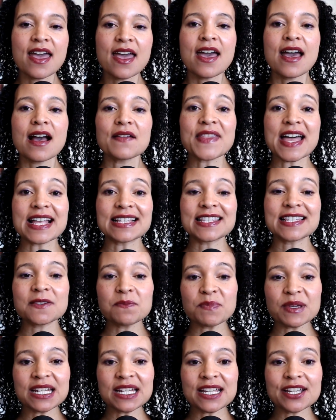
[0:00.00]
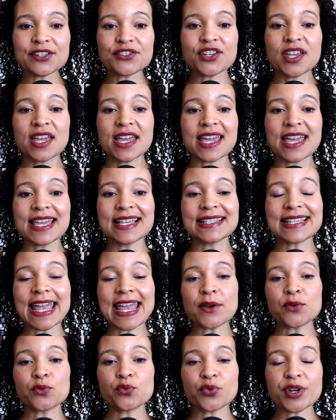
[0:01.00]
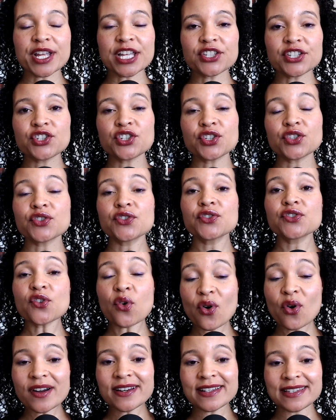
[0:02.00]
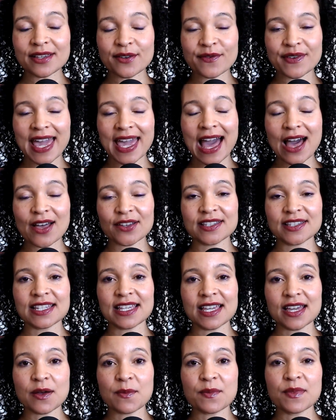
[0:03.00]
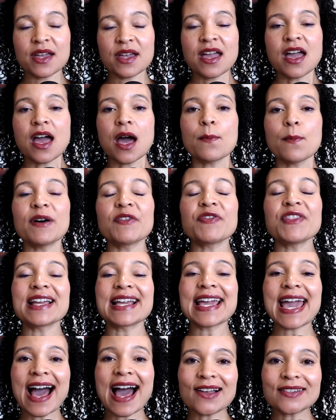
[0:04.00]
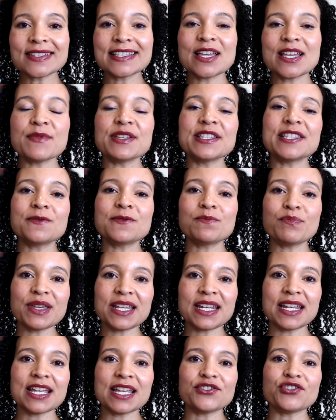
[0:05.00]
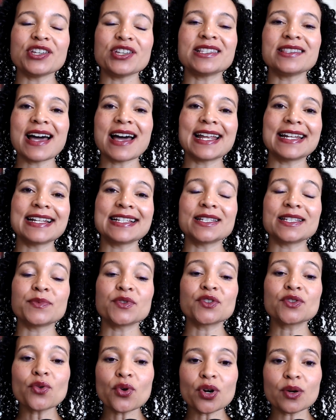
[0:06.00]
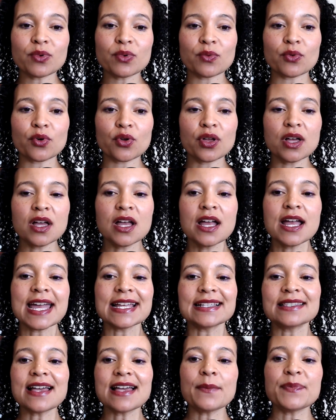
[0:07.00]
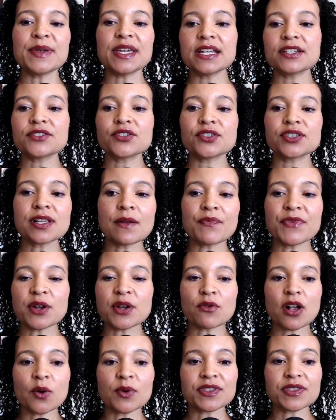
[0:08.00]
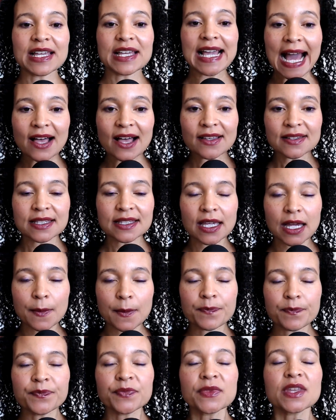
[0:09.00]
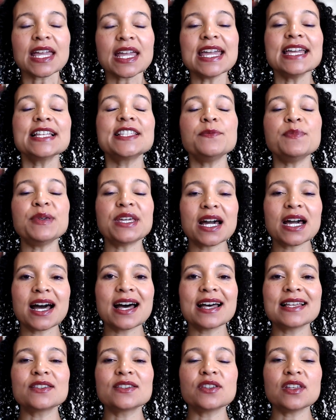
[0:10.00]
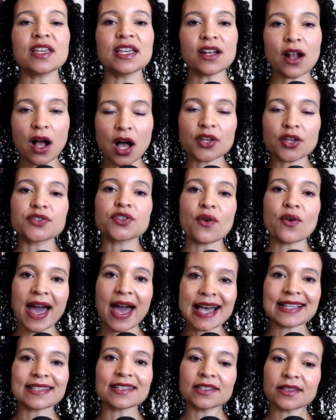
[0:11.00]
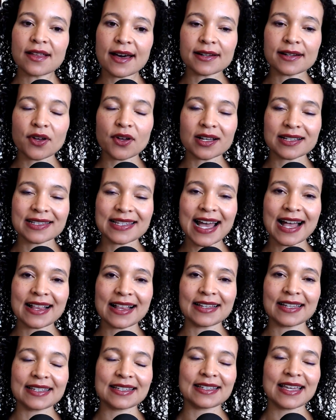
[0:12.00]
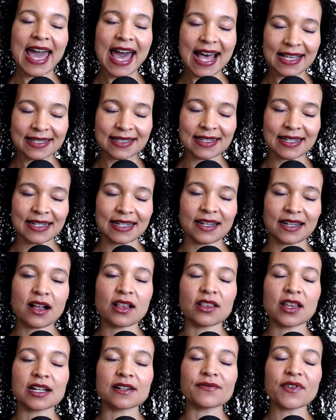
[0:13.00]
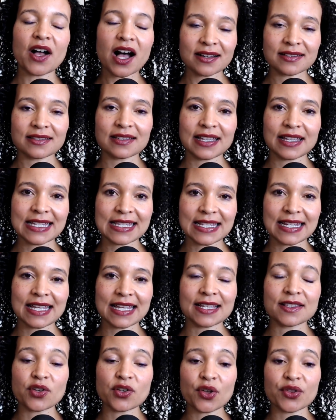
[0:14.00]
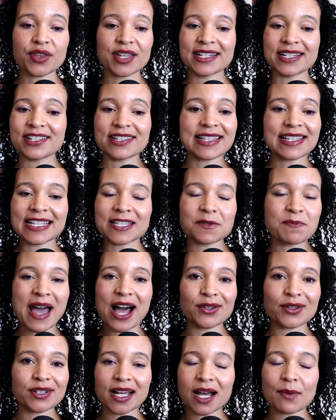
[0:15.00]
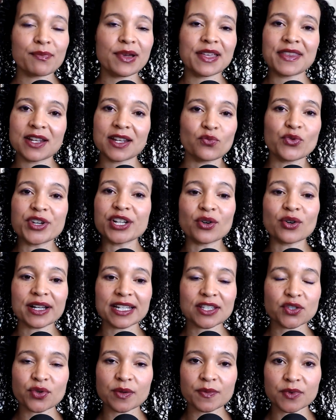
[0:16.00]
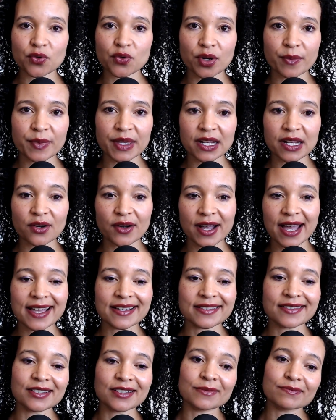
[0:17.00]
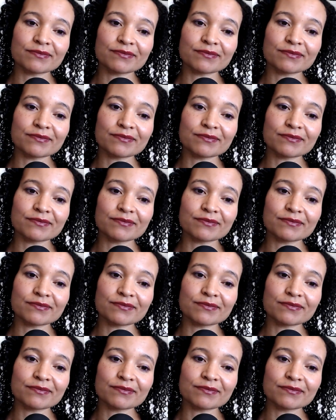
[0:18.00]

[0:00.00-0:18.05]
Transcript: that spinach is a rich source of calcium, but the calcium in spinach is not as absorbable. It's not because there's something wrong with the calcium. It's because it also has a lot of oxalic acid in it, a lot of oxalates in it. And so then it just gets bound up and then we don't get to absorb it, okay? So